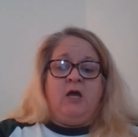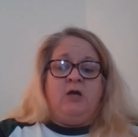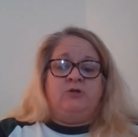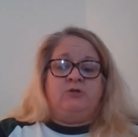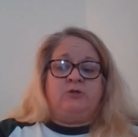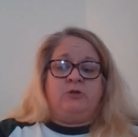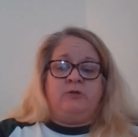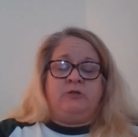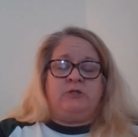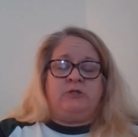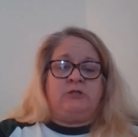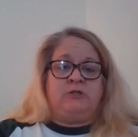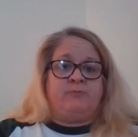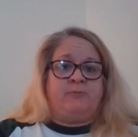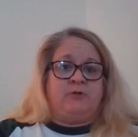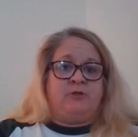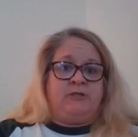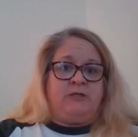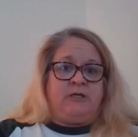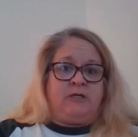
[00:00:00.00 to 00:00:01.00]
So this is
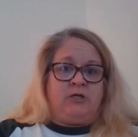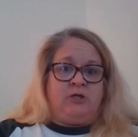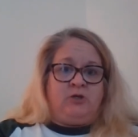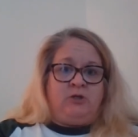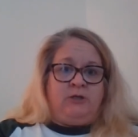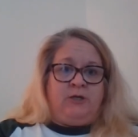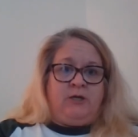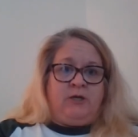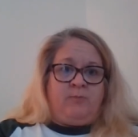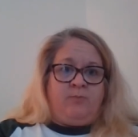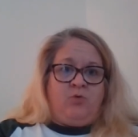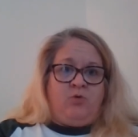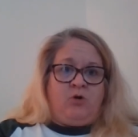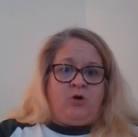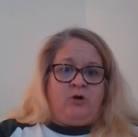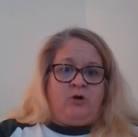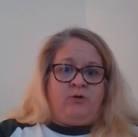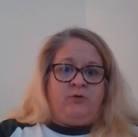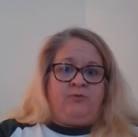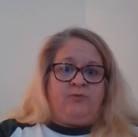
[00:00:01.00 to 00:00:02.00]
particularly
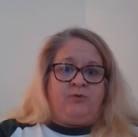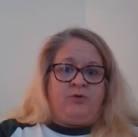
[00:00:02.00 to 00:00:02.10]
important